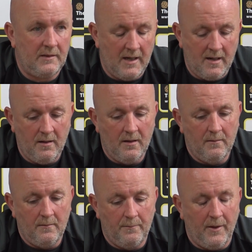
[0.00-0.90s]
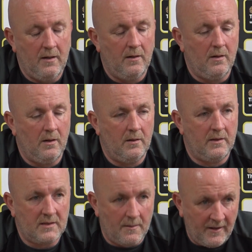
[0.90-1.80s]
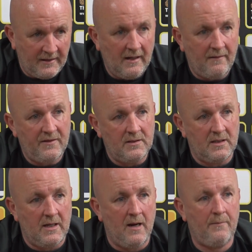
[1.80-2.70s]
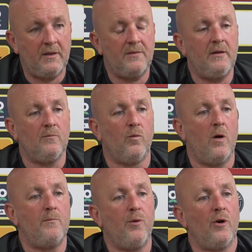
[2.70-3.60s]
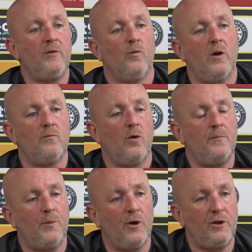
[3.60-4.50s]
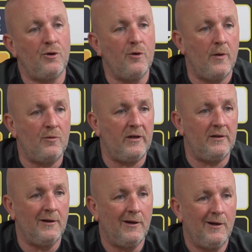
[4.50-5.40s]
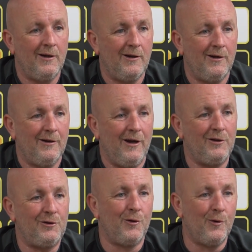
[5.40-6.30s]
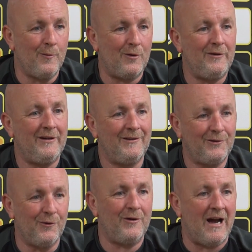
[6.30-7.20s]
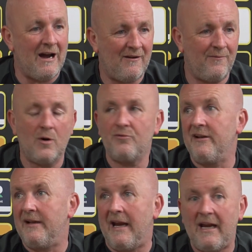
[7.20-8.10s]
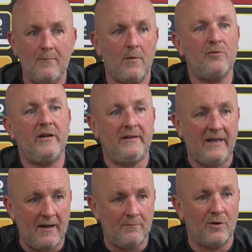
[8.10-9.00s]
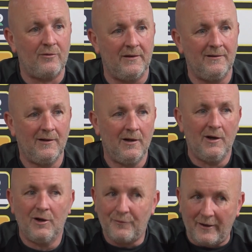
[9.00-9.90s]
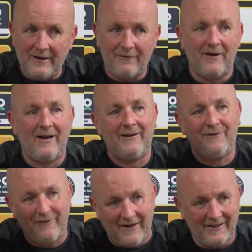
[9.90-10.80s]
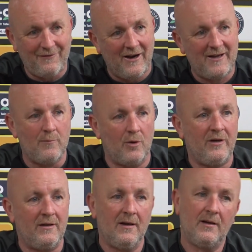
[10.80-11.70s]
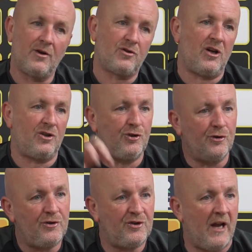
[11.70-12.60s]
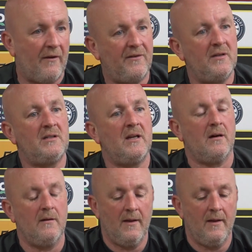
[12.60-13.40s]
Yeah, but there's a big difference in that between 1.1, 1.2 million and 2 million, 2.5 million, 8 million, 10 million, 25, 35 million. There's a huge difference there.